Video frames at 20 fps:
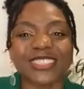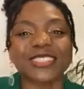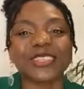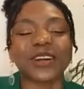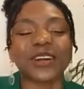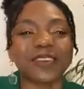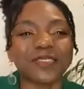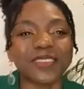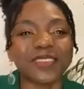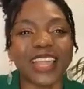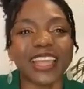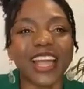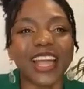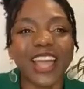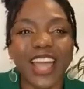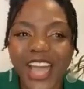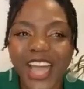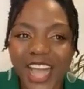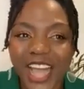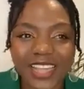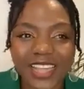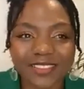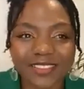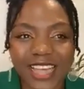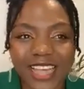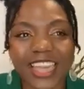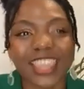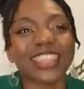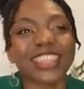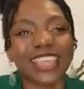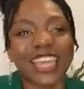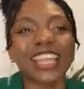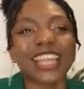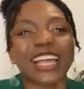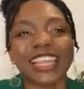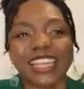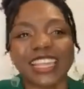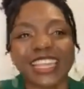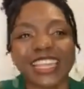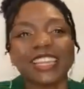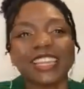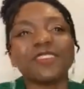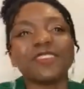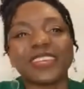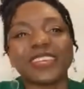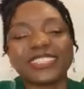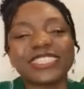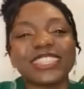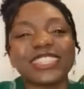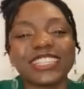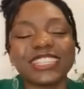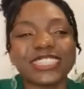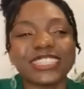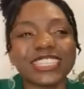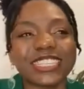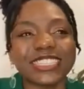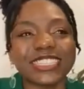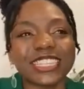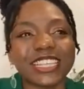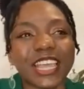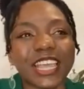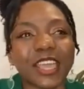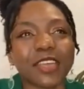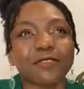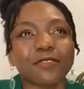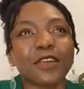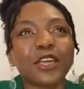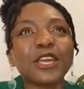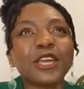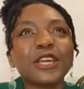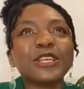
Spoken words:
So I'm like, I think I can invest in this ETF.